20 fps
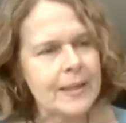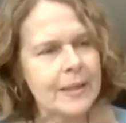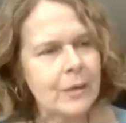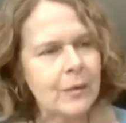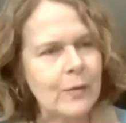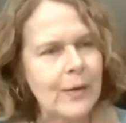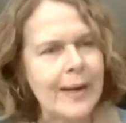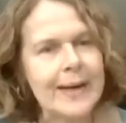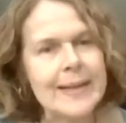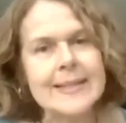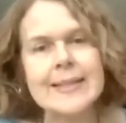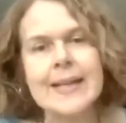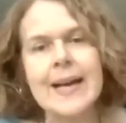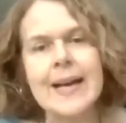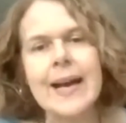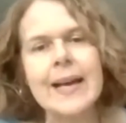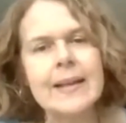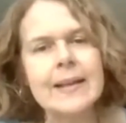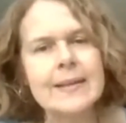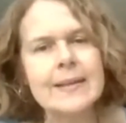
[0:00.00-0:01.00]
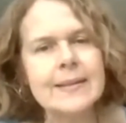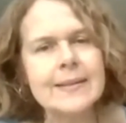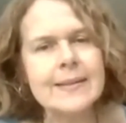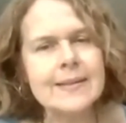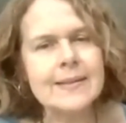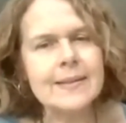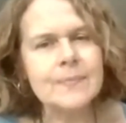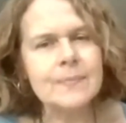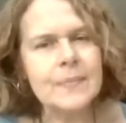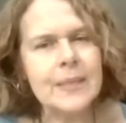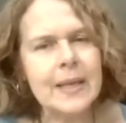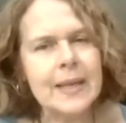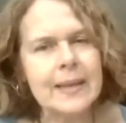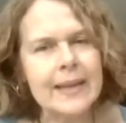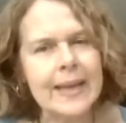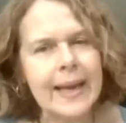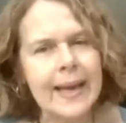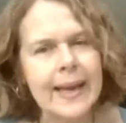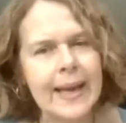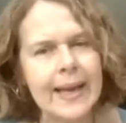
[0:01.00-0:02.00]
granite islands in
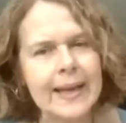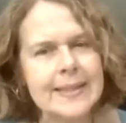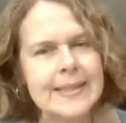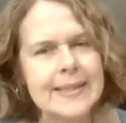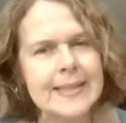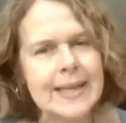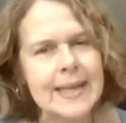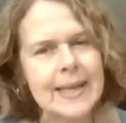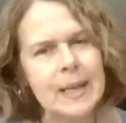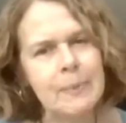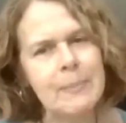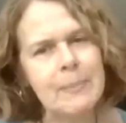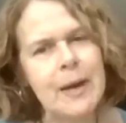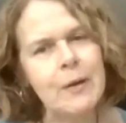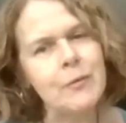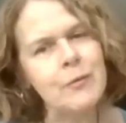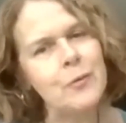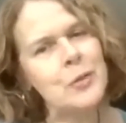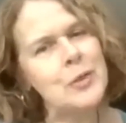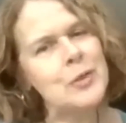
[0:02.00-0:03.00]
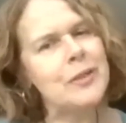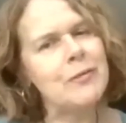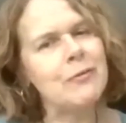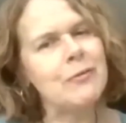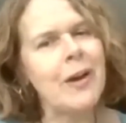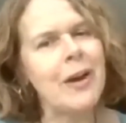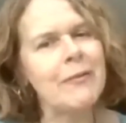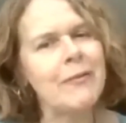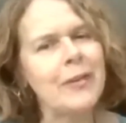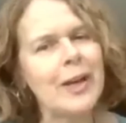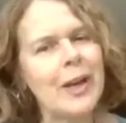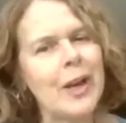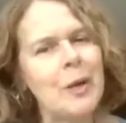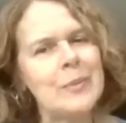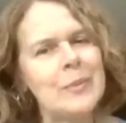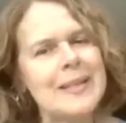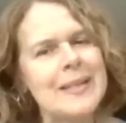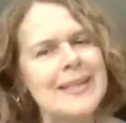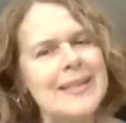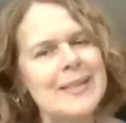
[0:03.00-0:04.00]
the Atlantic, about 45
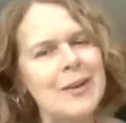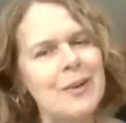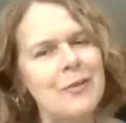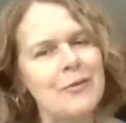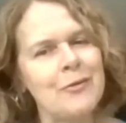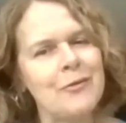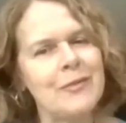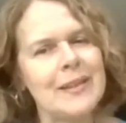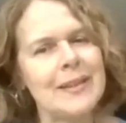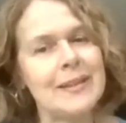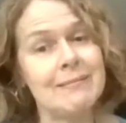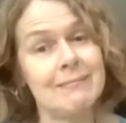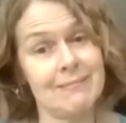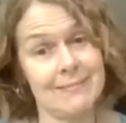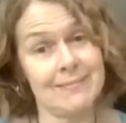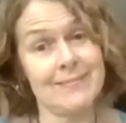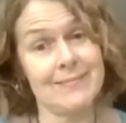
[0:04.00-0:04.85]
kilometres off the